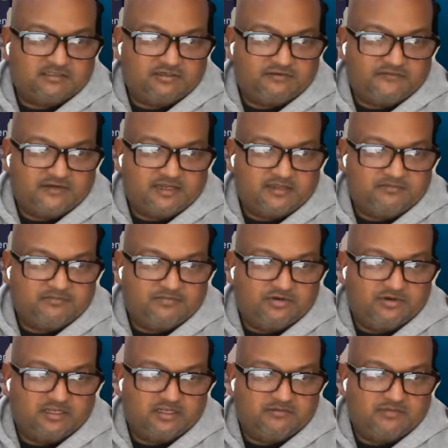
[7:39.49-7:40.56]
So if I
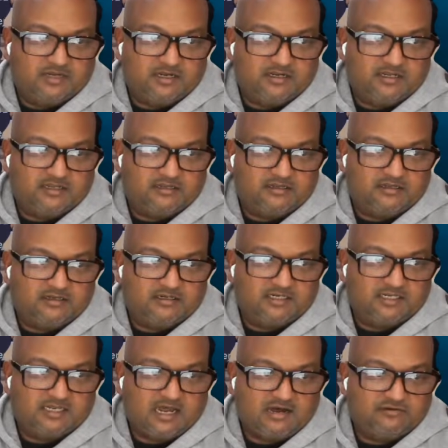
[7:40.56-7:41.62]
put in my
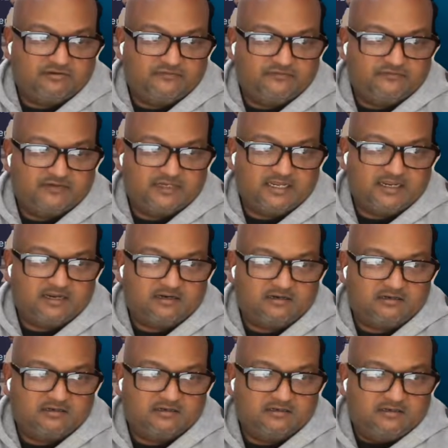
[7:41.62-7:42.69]

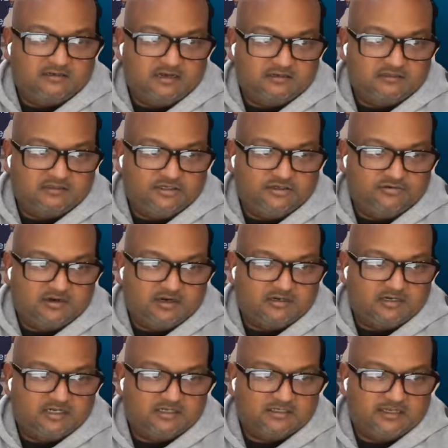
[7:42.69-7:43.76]
Cloudflare tunnel
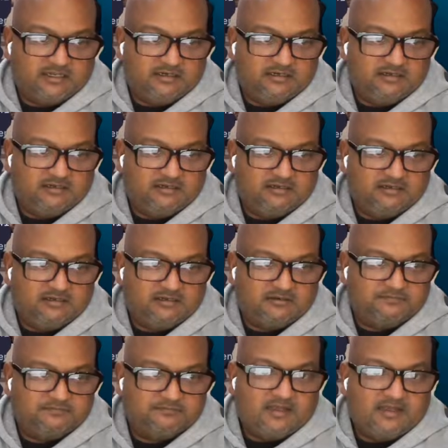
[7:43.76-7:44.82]
URL in
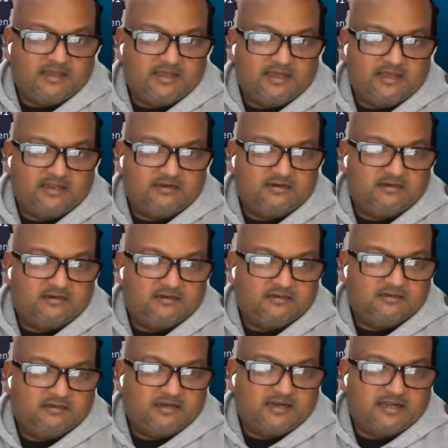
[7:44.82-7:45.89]
here and
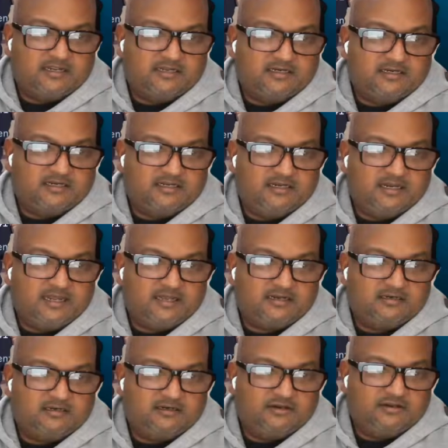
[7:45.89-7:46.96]
I
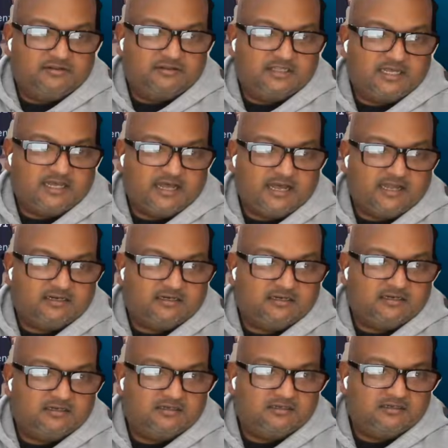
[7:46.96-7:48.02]
connect to
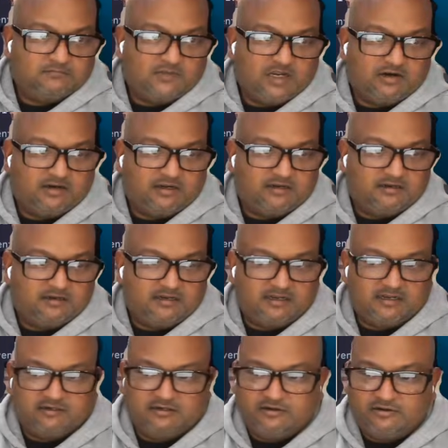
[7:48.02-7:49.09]
that, all right, I
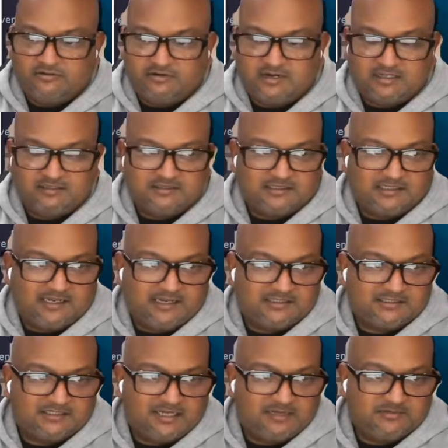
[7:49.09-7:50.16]
had to add uh,
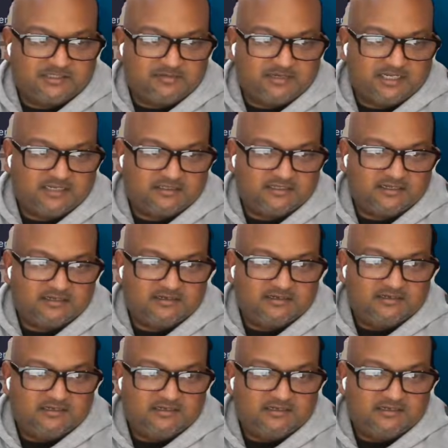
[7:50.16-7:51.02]
slash MCP at the end.